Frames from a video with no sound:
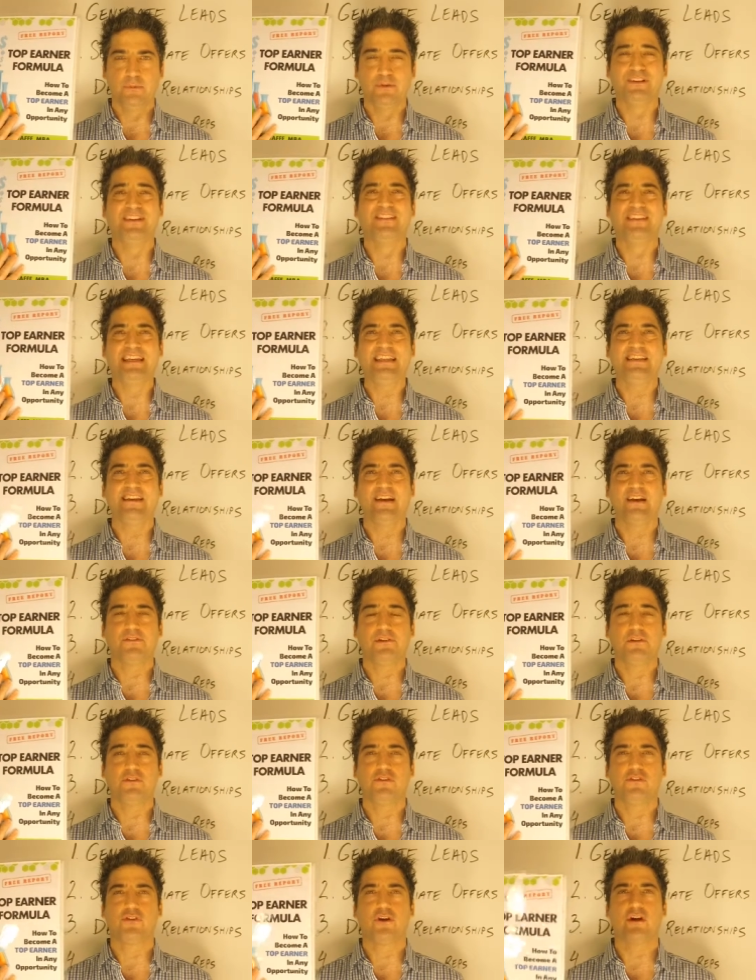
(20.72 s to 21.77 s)
with detailed
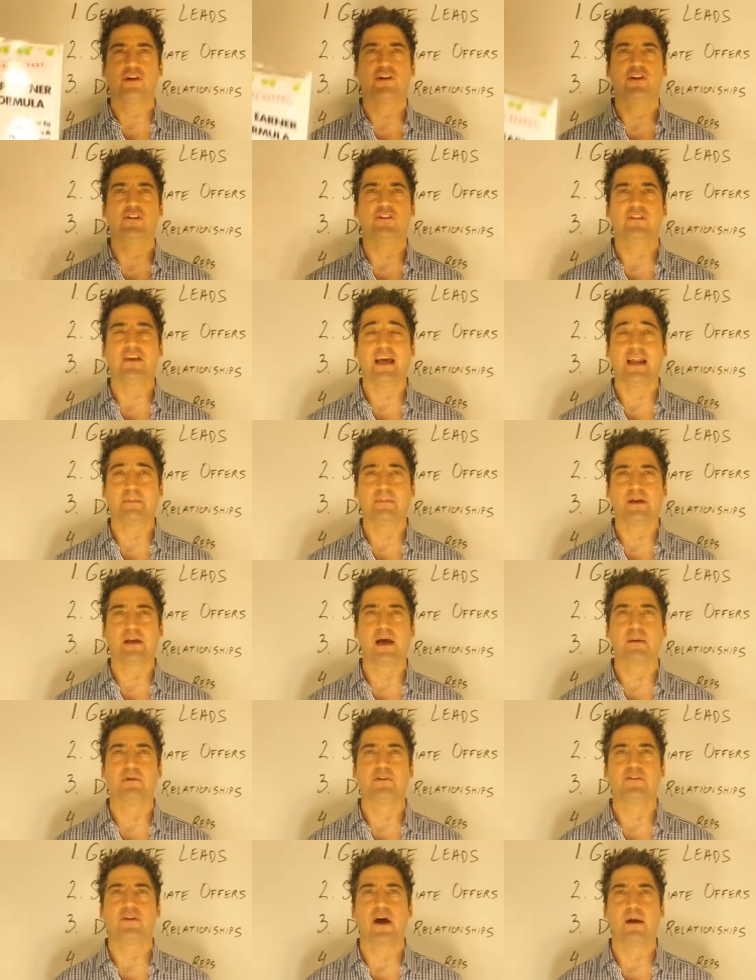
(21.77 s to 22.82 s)
instructions how to
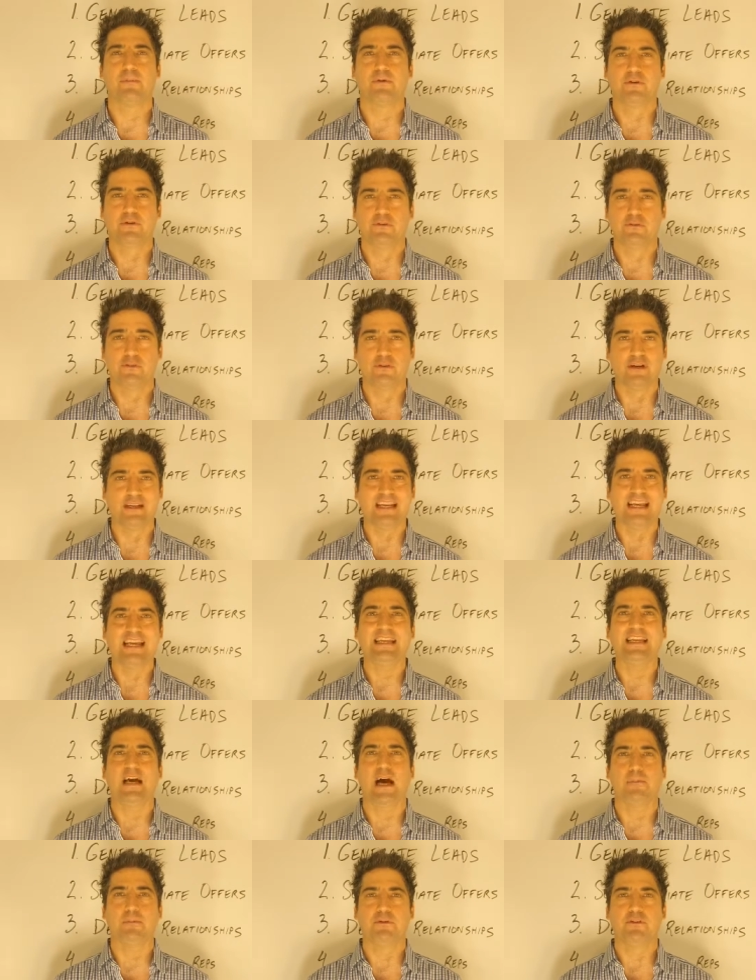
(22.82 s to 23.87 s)
become a top producer in
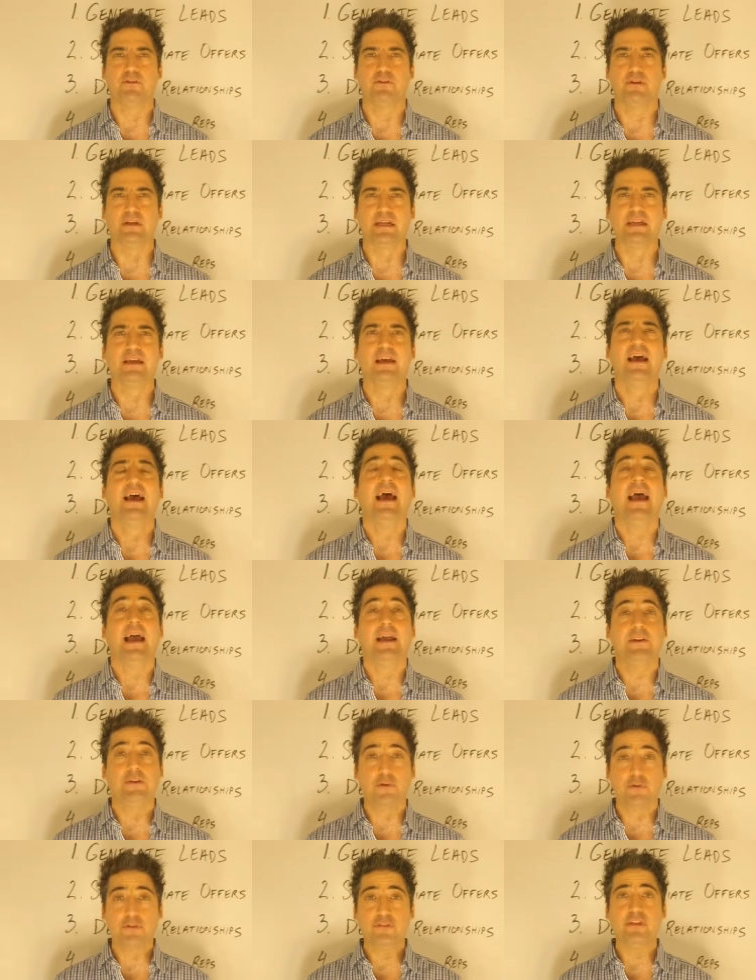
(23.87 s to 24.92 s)
any opportunity,
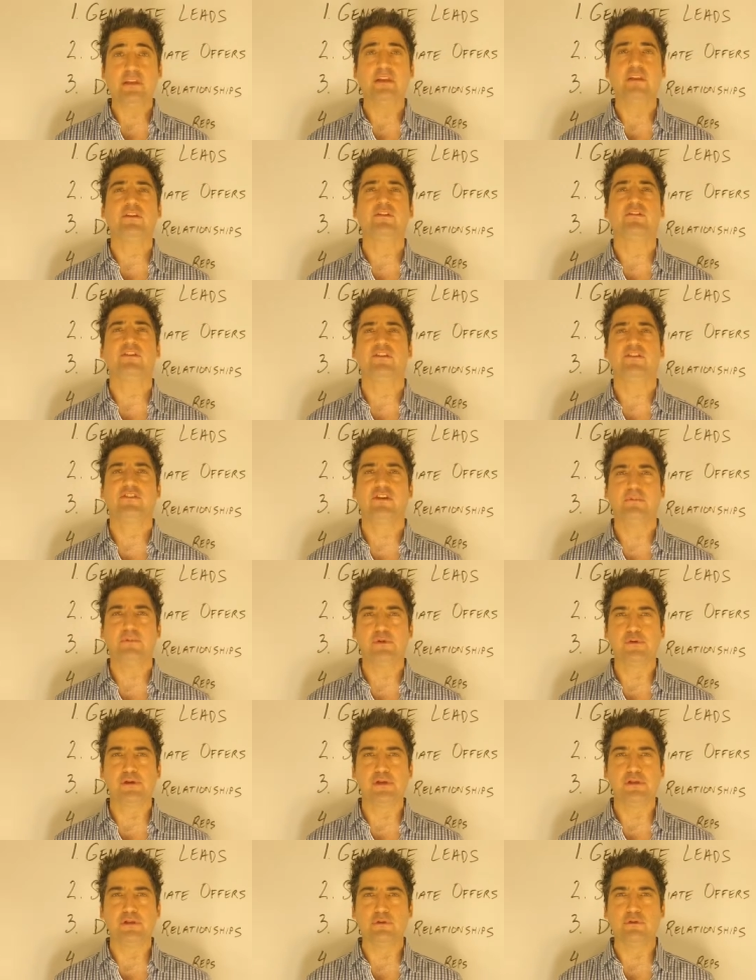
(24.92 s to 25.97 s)
and you'll see the system
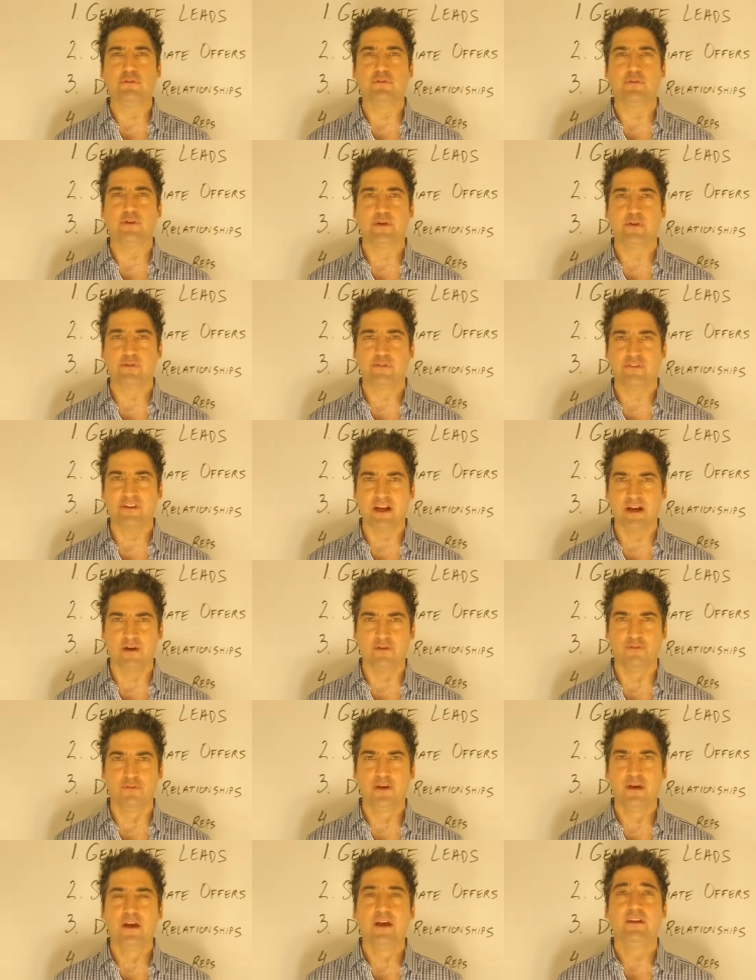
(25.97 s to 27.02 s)
you can use for
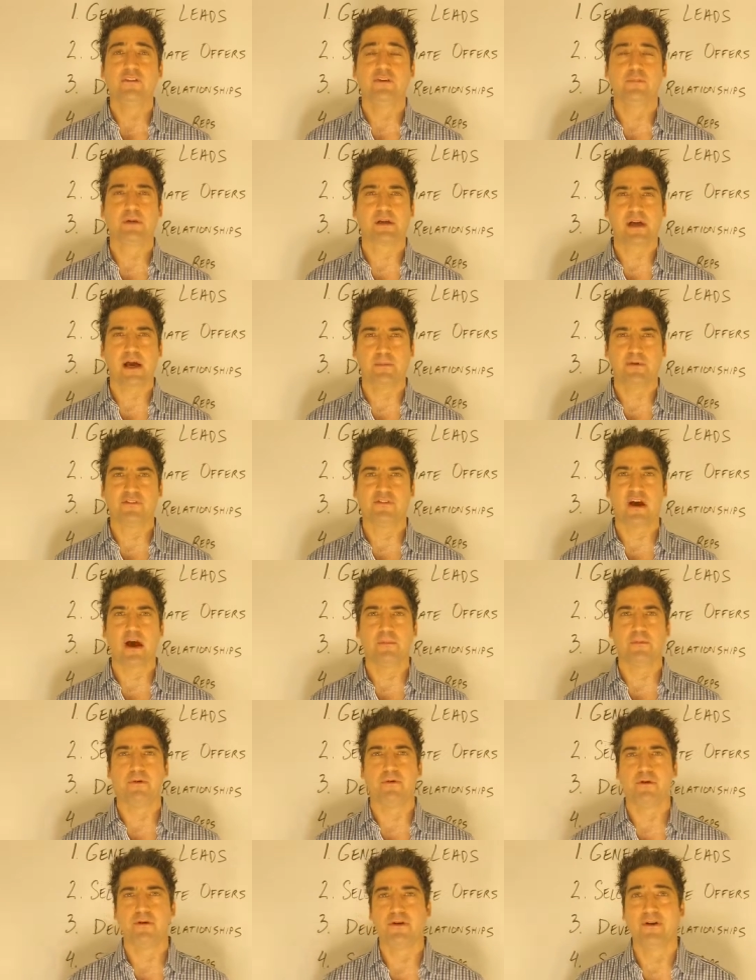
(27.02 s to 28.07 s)
yourself to become a
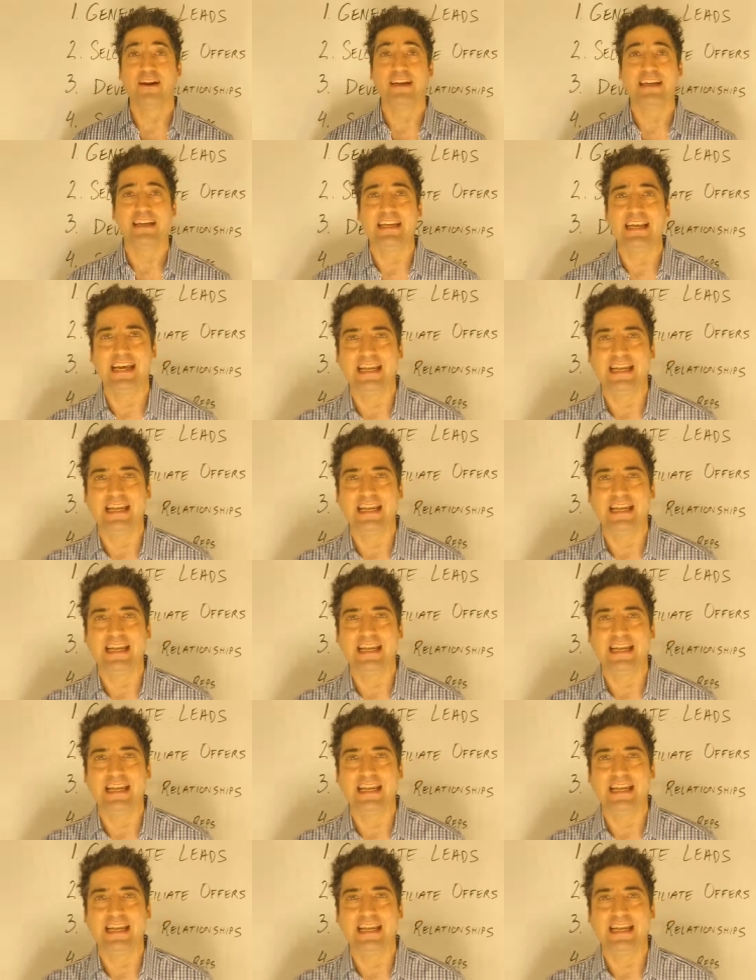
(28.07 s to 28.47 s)
top earner in